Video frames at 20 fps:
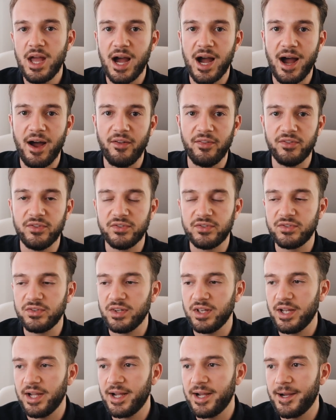And
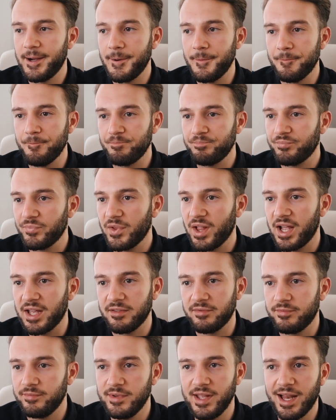
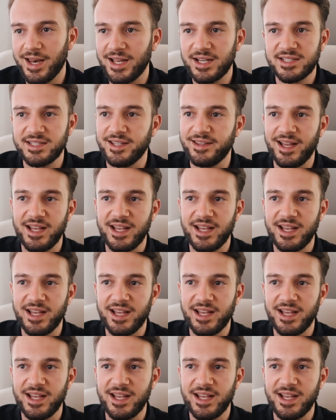like I said,